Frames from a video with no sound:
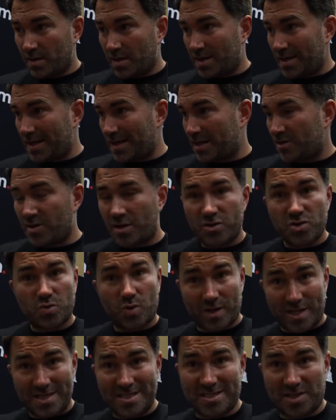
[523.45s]
Canelo knows
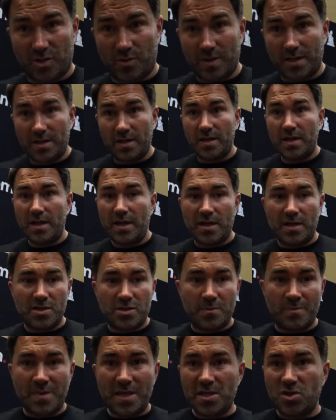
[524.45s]
what he's doing.
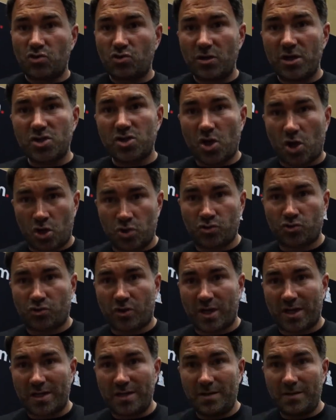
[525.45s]
Demetrius
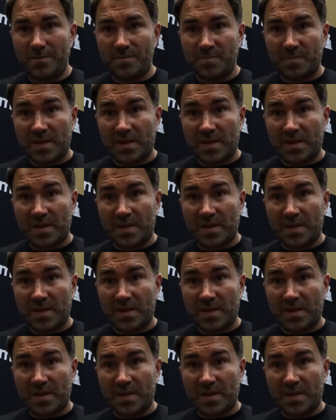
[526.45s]
Andrade